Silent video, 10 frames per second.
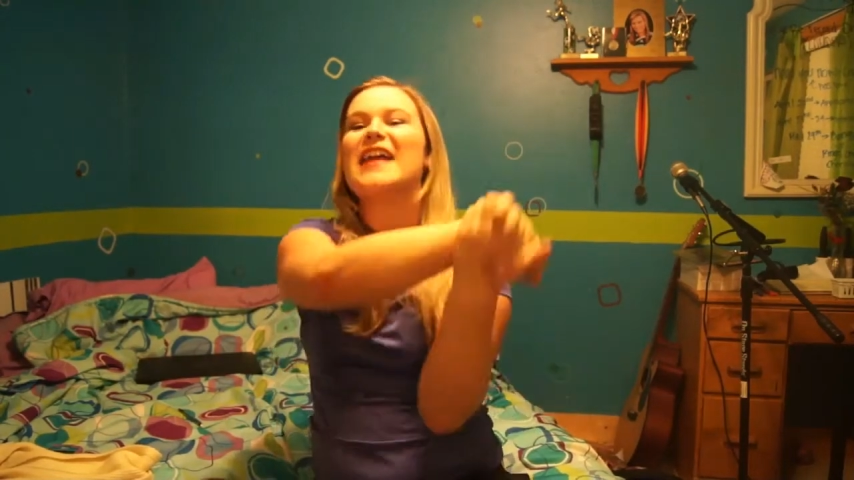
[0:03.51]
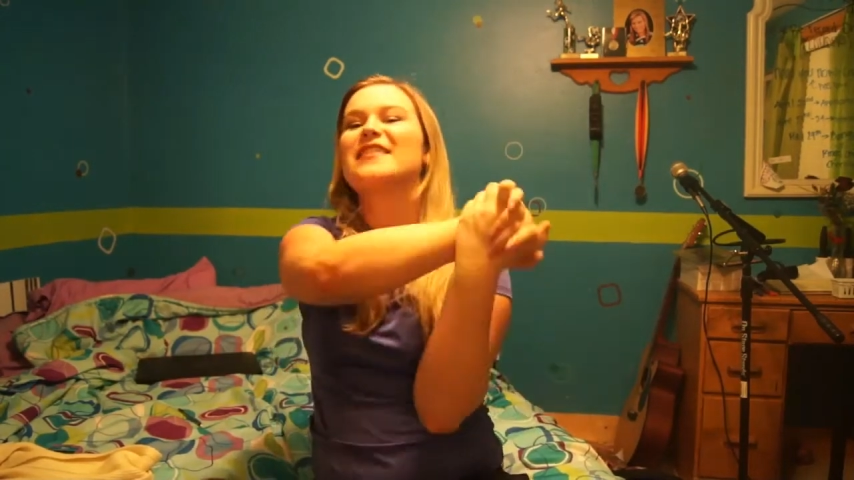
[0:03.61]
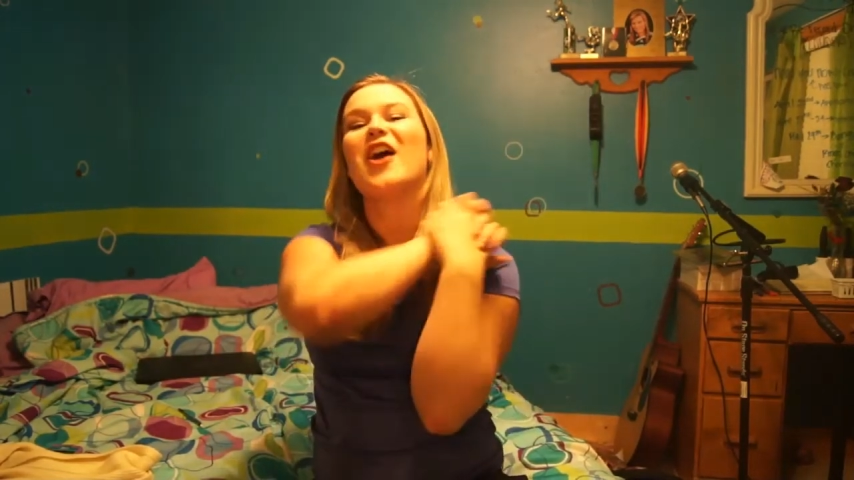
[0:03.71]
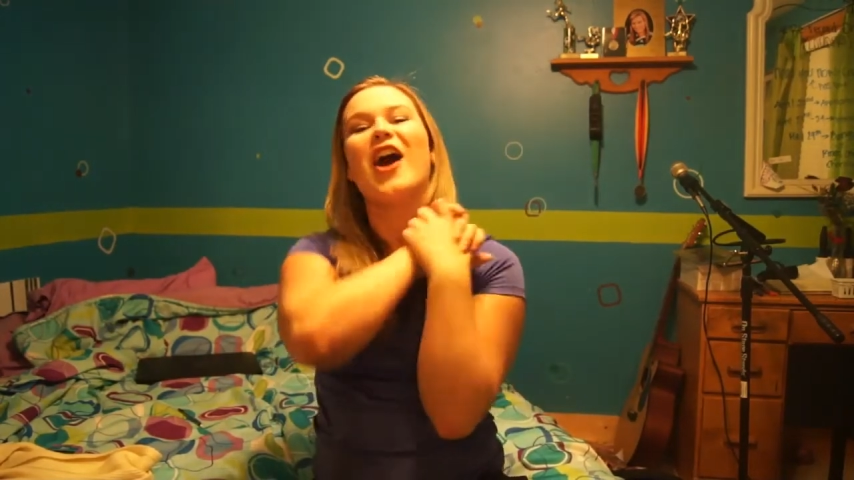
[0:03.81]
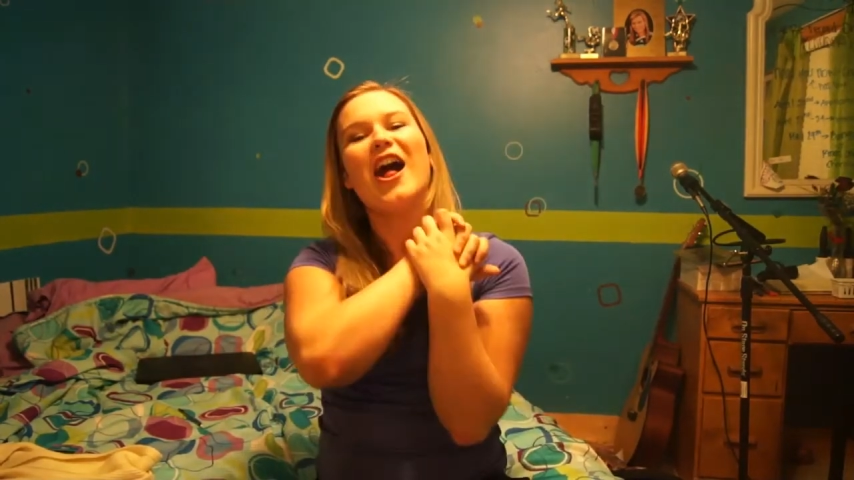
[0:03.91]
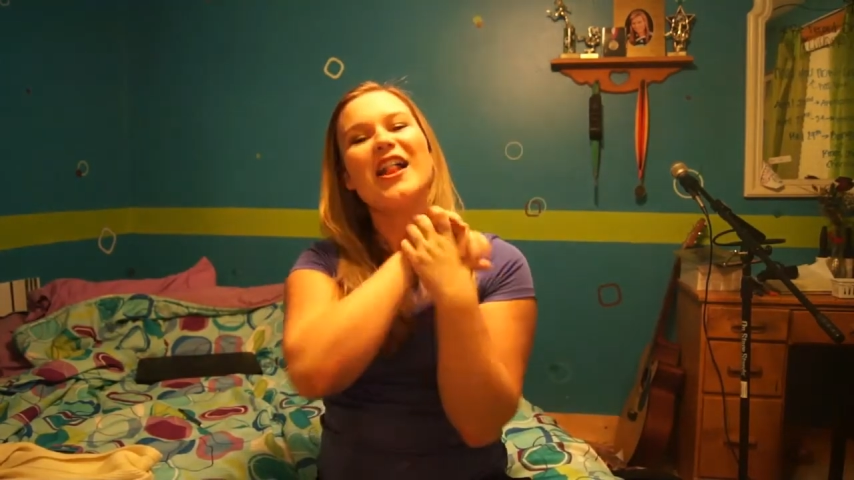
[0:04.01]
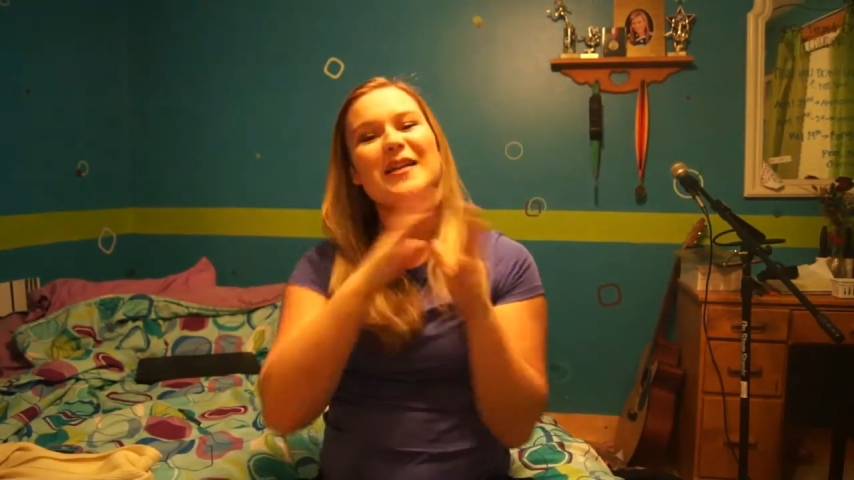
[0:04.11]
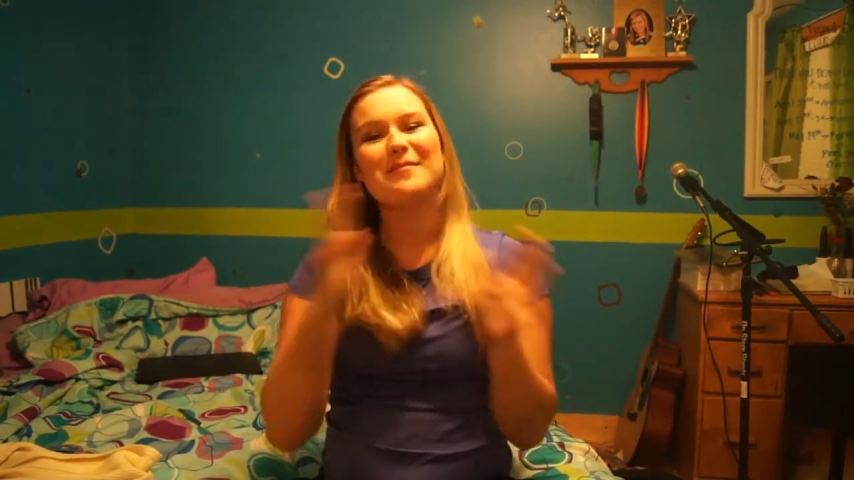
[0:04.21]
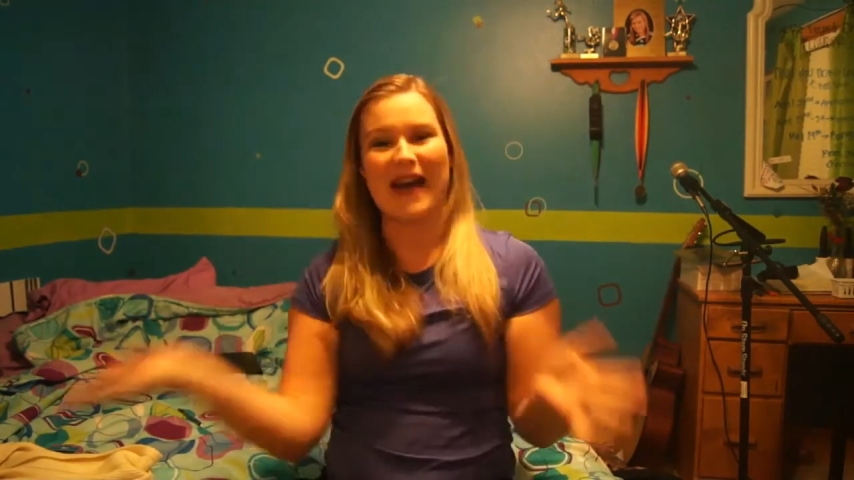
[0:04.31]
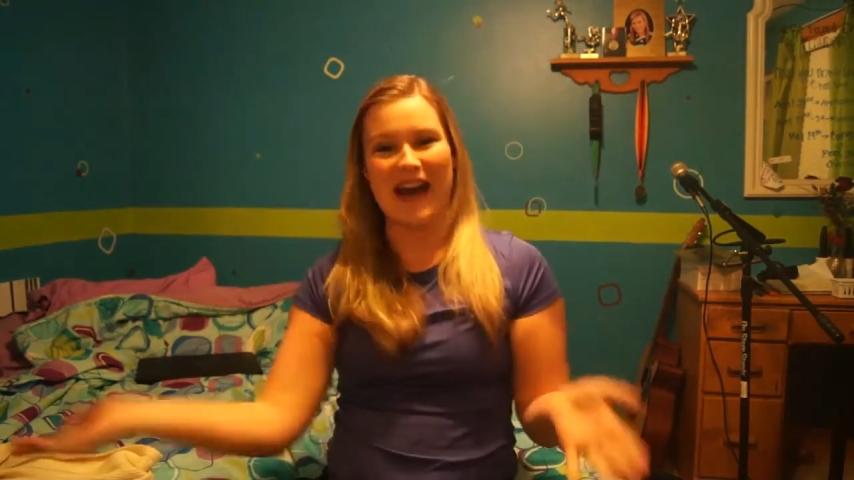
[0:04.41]
is
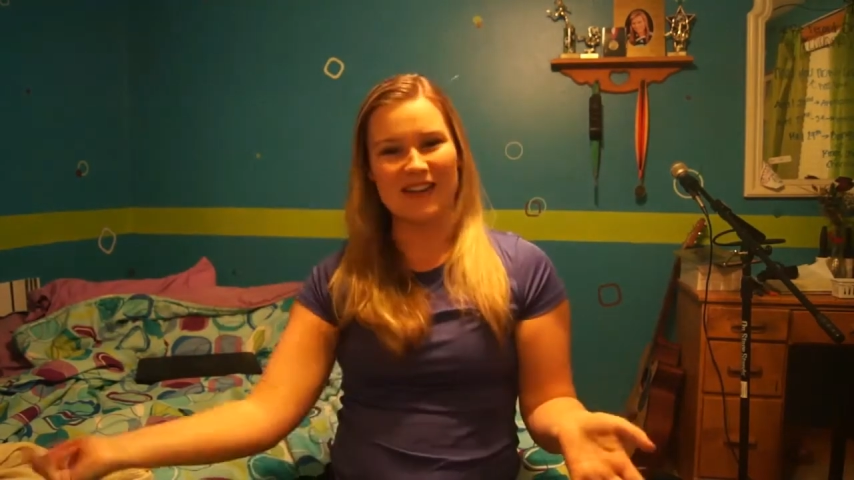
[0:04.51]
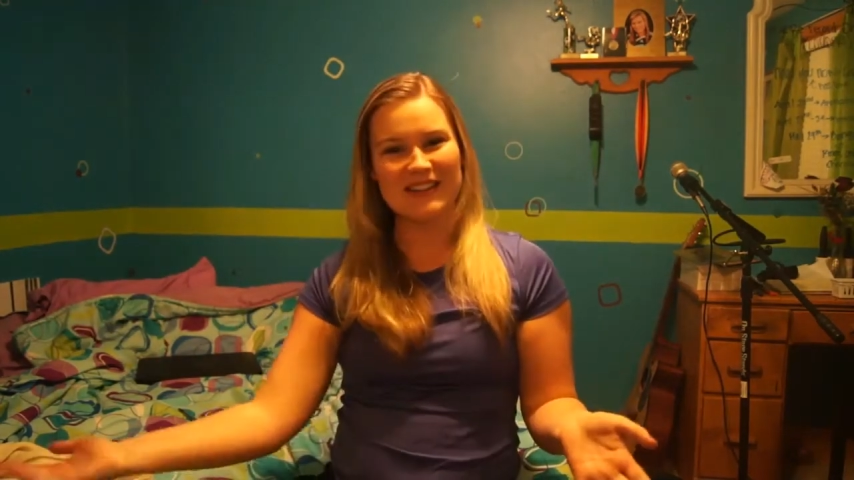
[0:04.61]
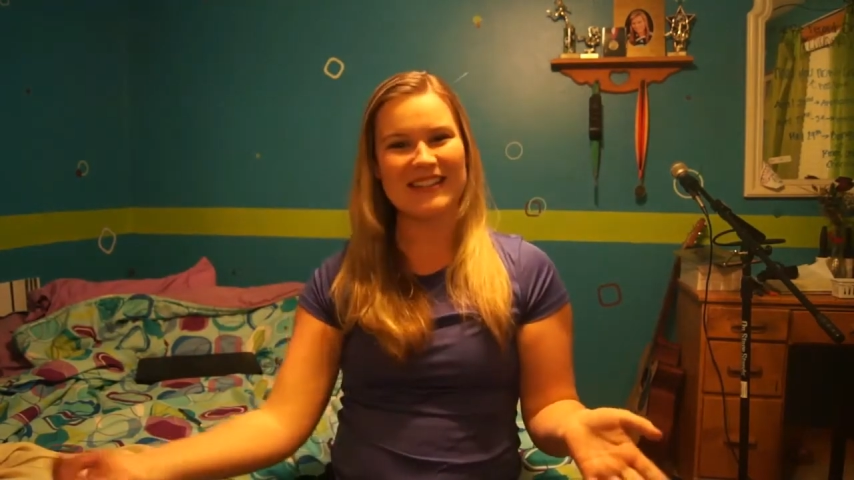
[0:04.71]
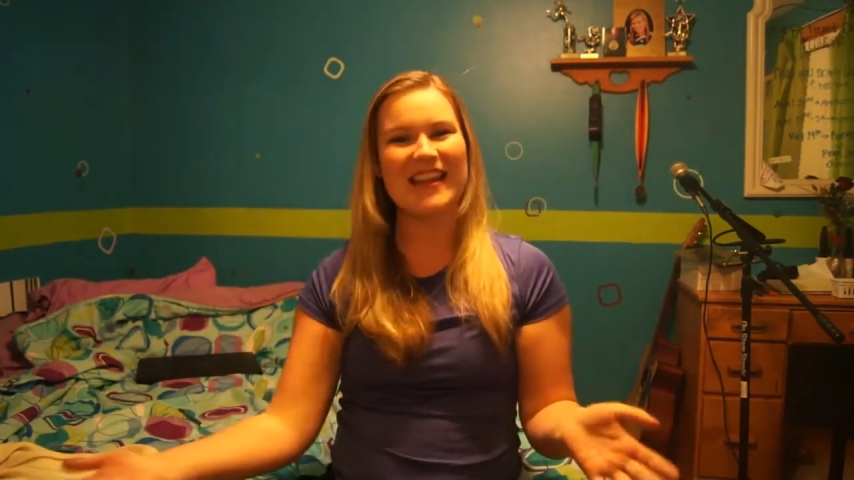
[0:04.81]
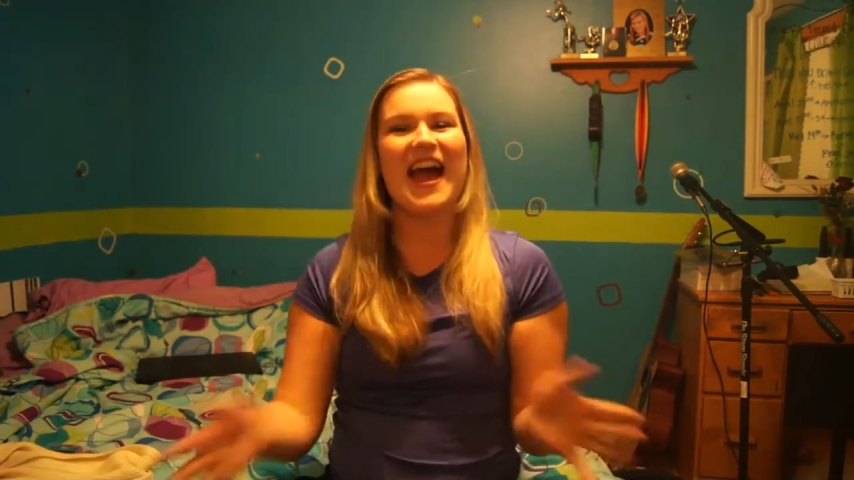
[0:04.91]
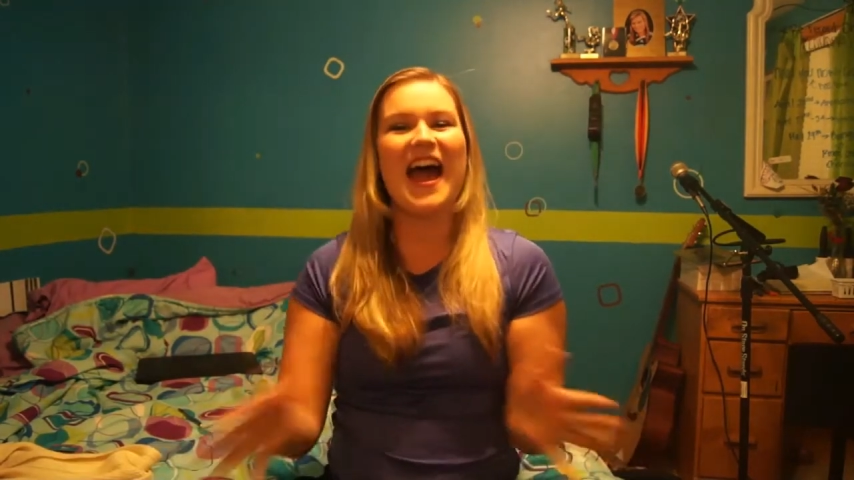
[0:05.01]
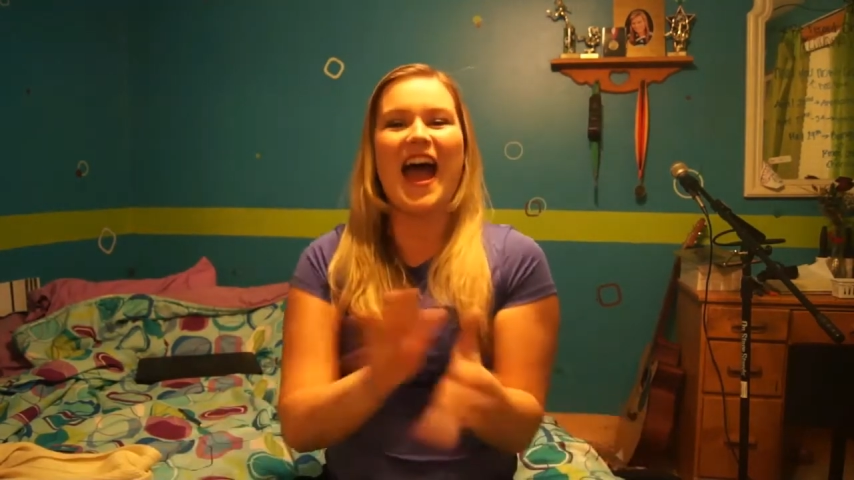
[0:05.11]
all about...